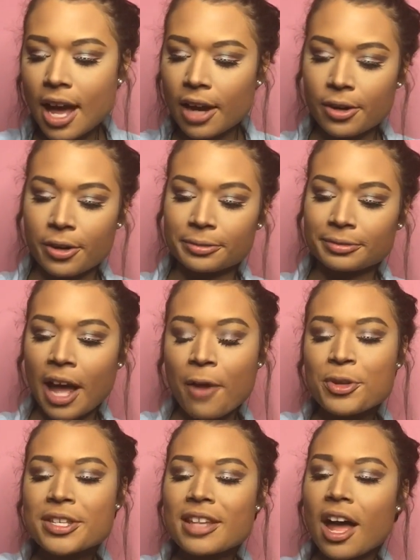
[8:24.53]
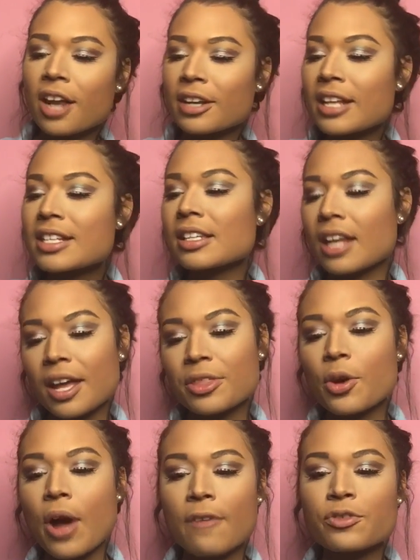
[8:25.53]
I don't know. I was, not to lie
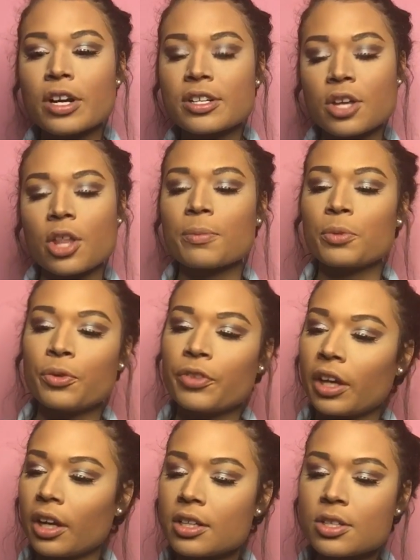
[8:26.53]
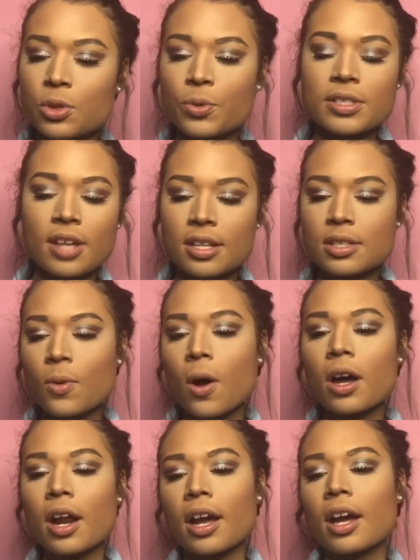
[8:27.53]
though, after I saw the movie Suicide
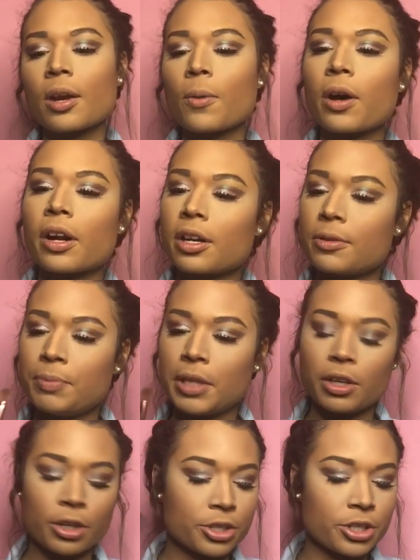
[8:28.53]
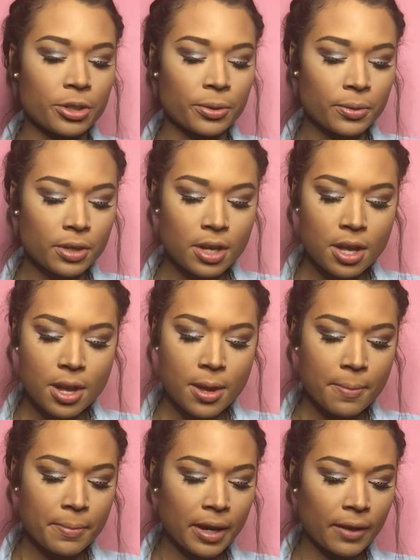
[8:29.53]
Squad, I kind of wanted to be her too.
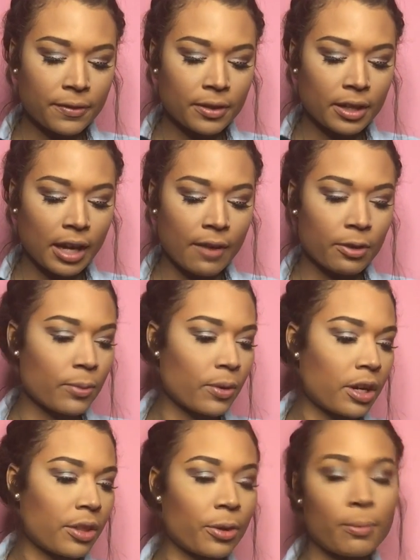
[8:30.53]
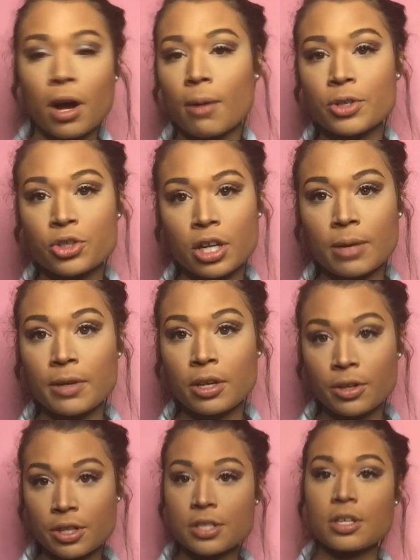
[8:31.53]
But I feel like everyone and their mom is trying to be
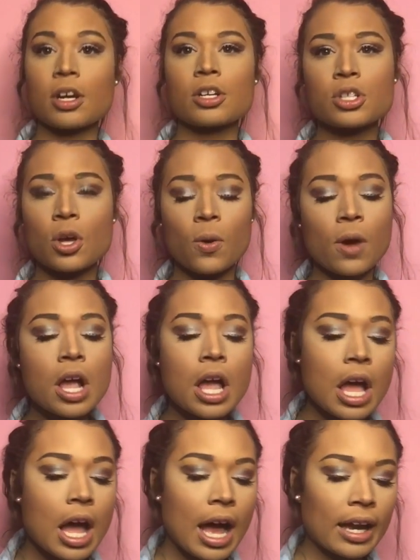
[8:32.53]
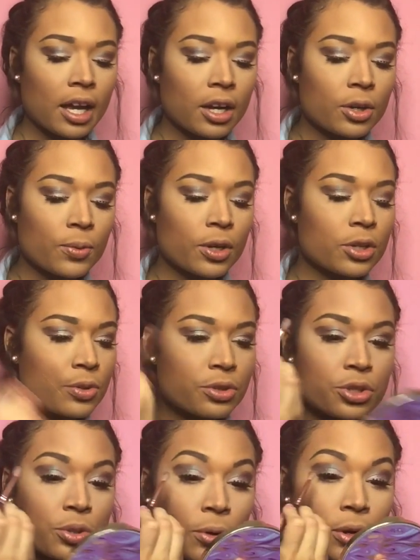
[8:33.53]
here this year. So I kind of don't want to do a
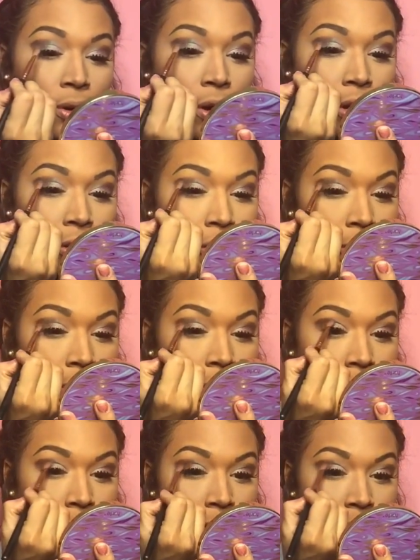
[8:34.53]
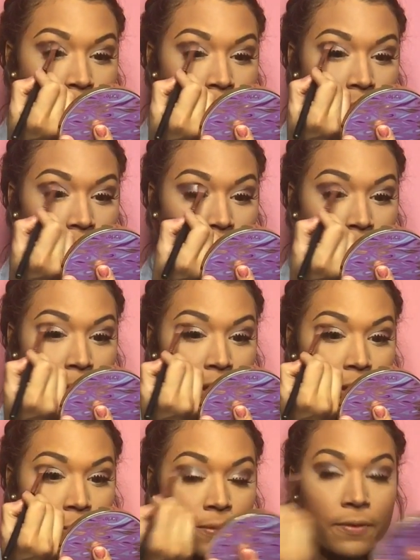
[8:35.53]
tutorial on her. I want to do like
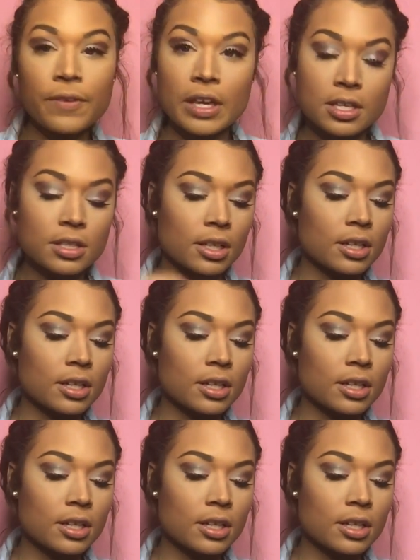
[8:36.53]
makeup face